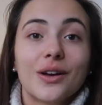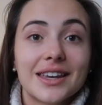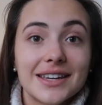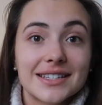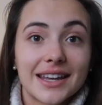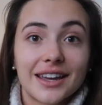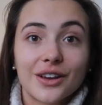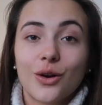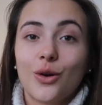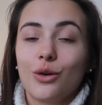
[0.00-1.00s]
eating,
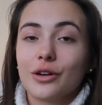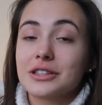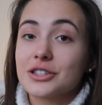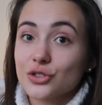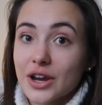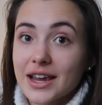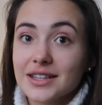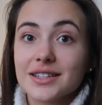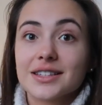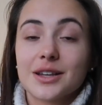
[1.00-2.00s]
or
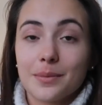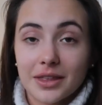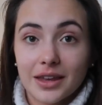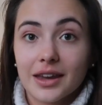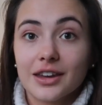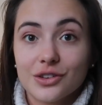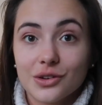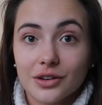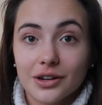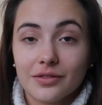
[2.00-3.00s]
stress, something in
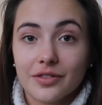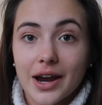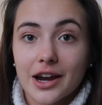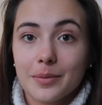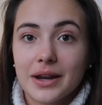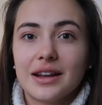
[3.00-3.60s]
your environment.